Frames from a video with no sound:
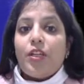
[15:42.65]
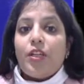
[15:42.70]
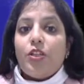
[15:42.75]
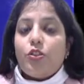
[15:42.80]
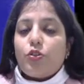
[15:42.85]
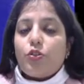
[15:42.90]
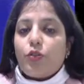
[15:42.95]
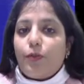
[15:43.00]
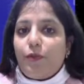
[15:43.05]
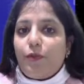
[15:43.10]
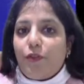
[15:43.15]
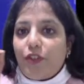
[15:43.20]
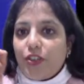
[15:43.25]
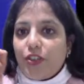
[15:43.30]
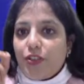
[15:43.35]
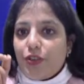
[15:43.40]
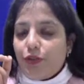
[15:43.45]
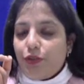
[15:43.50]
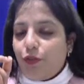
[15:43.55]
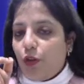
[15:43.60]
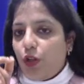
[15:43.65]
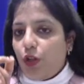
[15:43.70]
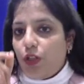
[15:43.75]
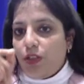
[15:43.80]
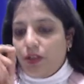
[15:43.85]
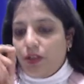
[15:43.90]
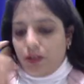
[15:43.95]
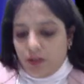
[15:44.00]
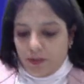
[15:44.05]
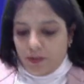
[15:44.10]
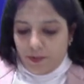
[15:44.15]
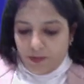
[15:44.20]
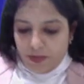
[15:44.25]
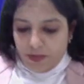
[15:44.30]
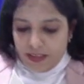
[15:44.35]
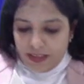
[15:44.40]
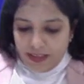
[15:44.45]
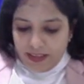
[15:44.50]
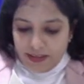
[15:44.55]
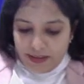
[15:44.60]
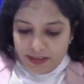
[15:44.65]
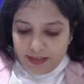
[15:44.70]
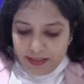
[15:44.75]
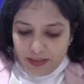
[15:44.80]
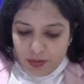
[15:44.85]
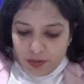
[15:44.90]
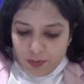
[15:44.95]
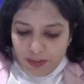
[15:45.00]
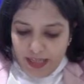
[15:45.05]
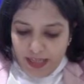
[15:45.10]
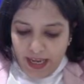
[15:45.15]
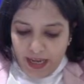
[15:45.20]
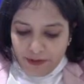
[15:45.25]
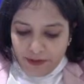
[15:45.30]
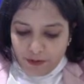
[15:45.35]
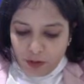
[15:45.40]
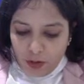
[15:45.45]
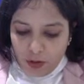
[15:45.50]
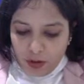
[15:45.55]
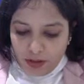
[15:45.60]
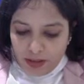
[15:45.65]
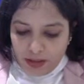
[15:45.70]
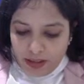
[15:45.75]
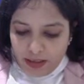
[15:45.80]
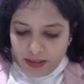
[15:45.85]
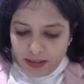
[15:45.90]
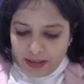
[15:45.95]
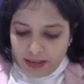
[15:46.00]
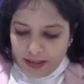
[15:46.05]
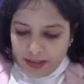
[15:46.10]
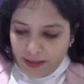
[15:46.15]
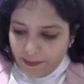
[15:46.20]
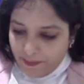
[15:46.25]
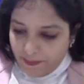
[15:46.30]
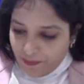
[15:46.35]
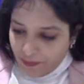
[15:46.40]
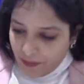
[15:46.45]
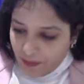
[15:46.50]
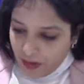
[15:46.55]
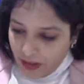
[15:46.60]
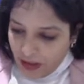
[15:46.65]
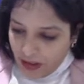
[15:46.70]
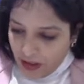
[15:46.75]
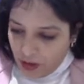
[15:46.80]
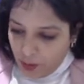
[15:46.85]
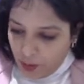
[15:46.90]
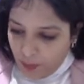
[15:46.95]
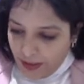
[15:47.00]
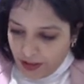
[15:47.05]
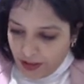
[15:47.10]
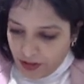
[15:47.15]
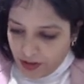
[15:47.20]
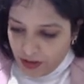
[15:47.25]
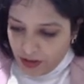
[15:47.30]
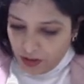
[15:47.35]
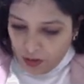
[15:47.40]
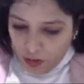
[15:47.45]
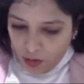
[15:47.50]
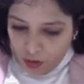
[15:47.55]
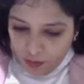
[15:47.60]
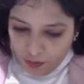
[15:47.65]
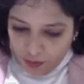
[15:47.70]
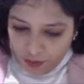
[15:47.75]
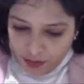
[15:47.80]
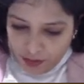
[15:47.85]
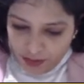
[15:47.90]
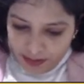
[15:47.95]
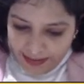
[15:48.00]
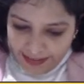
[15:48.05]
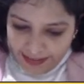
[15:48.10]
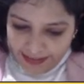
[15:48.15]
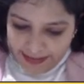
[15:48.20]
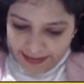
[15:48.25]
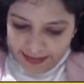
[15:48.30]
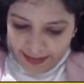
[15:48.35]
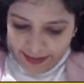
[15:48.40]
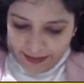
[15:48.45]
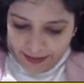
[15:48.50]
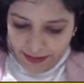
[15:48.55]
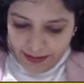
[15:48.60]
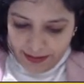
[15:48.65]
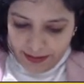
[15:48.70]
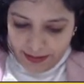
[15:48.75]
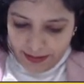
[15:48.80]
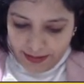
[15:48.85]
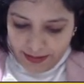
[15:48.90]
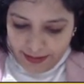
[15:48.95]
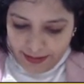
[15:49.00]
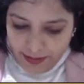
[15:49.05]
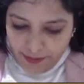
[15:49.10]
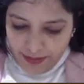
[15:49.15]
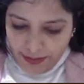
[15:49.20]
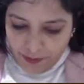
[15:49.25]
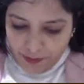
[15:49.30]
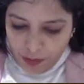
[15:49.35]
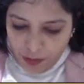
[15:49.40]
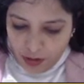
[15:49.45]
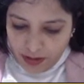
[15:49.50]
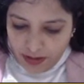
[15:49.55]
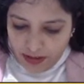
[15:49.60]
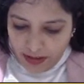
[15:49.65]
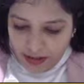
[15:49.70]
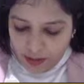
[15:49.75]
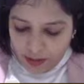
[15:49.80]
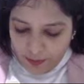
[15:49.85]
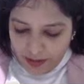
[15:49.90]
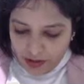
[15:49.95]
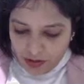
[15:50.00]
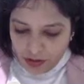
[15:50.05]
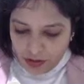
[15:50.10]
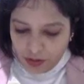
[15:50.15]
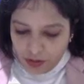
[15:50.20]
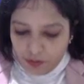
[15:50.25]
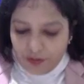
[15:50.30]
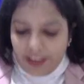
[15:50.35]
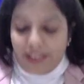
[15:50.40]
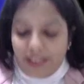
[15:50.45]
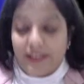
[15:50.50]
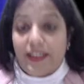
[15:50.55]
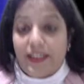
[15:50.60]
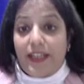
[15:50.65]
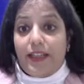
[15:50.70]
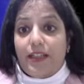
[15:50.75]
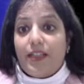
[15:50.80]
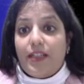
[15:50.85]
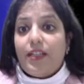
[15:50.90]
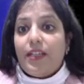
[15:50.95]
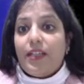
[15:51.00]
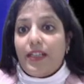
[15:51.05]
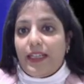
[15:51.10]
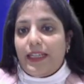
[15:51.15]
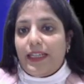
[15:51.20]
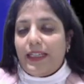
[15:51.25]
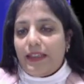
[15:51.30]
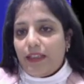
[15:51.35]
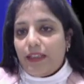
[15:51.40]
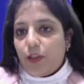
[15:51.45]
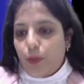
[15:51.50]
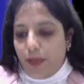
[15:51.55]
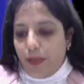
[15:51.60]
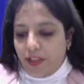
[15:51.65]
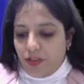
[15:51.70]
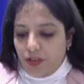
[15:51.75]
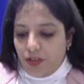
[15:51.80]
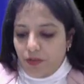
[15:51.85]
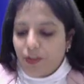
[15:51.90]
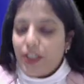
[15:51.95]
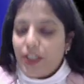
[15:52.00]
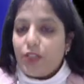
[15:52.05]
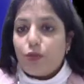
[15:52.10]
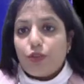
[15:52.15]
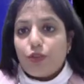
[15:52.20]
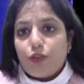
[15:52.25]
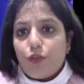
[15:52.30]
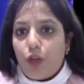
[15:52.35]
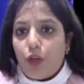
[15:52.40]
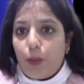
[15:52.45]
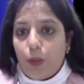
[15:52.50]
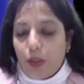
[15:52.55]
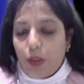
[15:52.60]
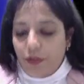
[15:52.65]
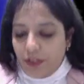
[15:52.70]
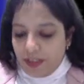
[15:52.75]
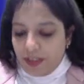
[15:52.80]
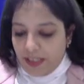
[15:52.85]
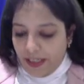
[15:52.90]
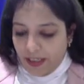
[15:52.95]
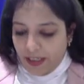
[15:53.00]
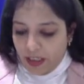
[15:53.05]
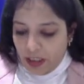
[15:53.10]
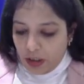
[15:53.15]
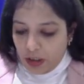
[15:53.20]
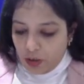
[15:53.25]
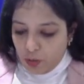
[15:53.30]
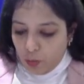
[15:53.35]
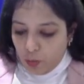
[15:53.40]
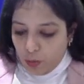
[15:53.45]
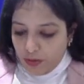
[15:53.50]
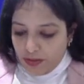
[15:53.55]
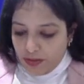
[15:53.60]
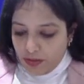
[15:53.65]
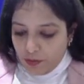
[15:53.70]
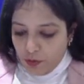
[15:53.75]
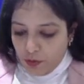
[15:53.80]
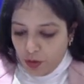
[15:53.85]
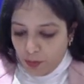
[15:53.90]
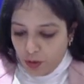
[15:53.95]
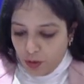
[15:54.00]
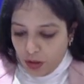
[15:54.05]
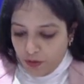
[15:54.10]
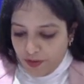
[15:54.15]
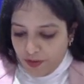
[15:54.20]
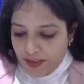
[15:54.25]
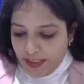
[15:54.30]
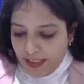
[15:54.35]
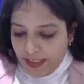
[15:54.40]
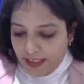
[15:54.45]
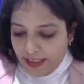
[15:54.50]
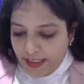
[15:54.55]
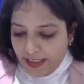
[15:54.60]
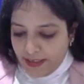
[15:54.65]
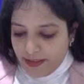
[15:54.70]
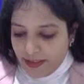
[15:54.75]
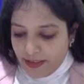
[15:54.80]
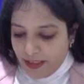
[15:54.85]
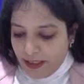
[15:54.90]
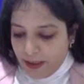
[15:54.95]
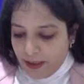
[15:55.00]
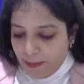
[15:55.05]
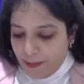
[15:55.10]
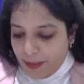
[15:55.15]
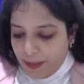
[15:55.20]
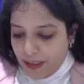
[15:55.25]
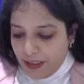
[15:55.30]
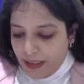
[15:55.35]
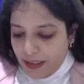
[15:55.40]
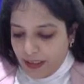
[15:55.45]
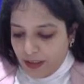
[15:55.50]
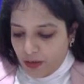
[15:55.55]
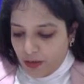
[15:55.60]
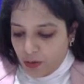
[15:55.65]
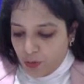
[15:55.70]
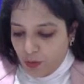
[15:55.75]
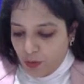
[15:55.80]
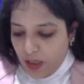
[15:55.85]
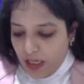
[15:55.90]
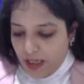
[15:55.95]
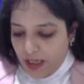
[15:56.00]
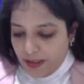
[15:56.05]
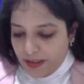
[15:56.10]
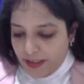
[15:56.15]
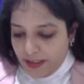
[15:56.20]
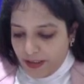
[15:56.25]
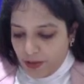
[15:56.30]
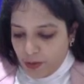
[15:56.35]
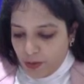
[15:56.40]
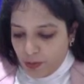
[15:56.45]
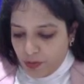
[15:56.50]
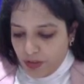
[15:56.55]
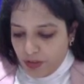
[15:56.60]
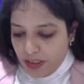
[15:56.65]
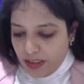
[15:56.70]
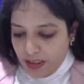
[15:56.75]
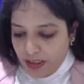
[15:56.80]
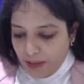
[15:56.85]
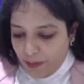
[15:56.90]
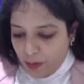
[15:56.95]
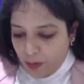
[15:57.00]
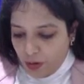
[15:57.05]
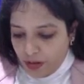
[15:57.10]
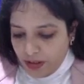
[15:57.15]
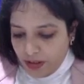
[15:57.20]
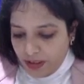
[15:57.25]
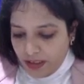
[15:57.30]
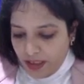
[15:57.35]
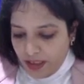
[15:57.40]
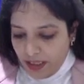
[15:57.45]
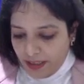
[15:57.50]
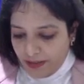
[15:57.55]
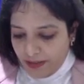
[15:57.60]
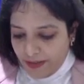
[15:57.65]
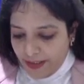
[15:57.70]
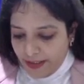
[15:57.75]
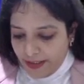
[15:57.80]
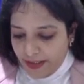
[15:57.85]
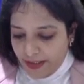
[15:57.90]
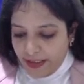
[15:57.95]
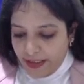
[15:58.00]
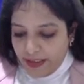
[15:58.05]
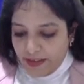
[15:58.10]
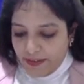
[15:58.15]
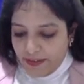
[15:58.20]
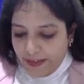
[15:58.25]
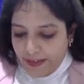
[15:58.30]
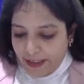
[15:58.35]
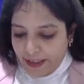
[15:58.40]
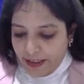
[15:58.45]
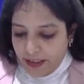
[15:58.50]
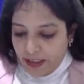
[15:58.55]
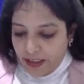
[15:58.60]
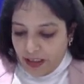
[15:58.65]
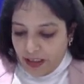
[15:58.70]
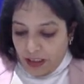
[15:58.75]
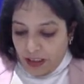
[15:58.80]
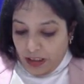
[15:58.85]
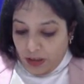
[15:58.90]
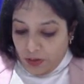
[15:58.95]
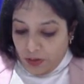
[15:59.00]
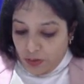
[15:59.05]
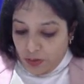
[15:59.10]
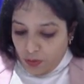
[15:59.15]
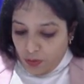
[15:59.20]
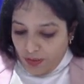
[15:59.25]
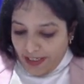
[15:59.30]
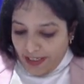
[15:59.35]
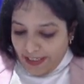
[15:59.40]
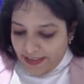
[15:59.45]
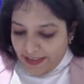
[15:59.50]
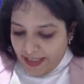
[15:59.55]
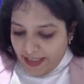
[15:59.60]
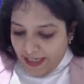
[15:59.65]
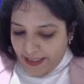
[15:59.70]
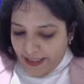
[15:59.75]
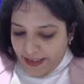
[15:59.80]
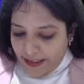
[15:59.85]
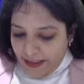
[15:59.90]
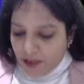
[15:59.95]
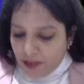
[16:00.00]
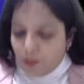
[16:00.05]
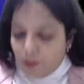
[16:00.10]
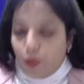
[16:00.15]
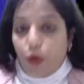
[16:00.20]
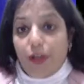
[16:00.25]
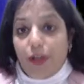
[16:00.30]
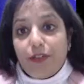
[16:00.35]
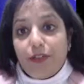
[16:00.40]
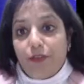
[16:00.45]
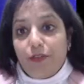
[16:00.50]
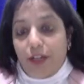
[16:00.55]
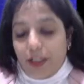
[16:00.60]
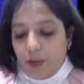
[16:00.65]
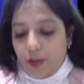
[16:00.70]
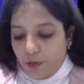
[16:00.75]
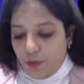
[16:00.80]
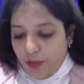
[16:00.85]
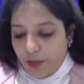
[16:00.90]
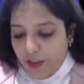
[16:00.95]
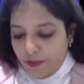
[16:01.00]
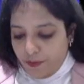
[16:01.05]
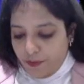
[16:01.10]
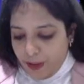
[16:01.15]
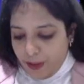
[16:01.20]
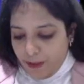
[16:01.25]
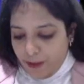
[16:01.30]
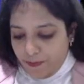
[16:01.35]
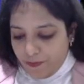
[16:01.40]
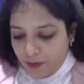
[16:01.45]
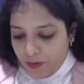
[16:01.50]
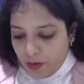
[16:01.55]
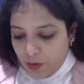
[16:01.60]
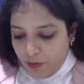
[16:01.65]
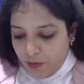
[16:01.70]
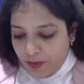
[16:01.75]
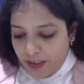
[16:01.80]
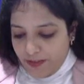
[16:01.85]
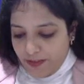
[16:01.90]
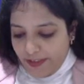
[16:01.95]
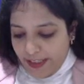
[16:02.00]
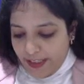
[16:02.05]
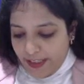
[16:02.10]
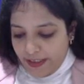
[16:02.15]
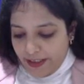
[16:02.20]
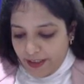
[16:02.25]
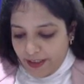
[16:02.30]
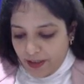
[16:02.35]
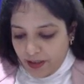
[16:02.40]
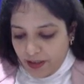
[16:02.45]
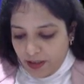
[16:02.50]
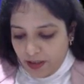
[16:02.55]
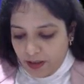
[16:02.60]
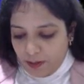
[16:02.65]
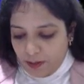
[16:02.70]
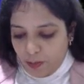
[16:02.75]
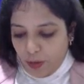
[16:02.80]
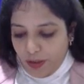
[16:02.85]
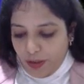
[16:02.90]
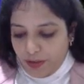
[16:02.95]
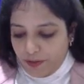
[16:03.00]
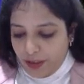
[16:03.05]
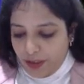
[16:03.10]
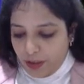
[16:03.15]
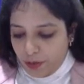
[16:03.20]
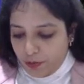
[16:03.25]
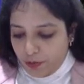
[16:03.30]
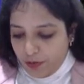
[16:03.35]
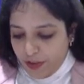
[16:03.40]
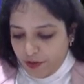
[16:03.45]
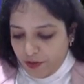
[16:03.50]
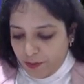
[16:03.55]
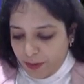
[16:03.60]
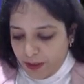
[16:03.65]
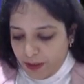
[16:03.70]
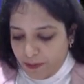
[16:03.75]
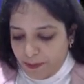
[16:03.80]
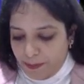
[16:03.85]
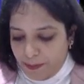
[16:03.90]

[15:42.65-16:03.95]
So first of all, since we have got the equation of SI, right? We have got the equation of SI in the question. We'll use the formula of SI. So what's the formula of SI, guys? P into R into T upon 100, right? So SI is 0.125p. So we'll write here 0.125p.